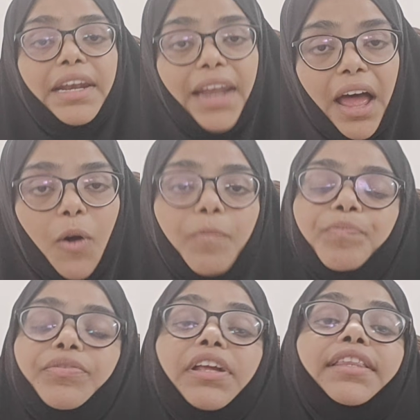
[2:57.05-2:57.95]

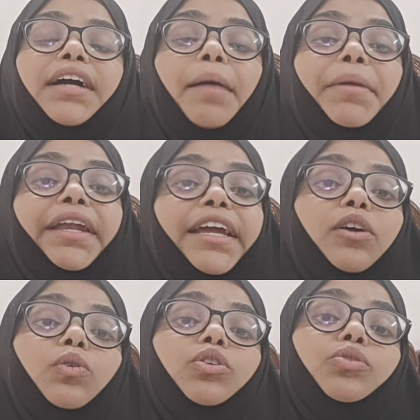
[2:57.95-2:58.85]
Now, the committee
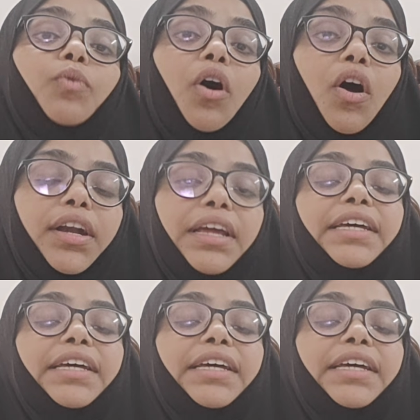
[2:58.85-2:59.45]
includes what?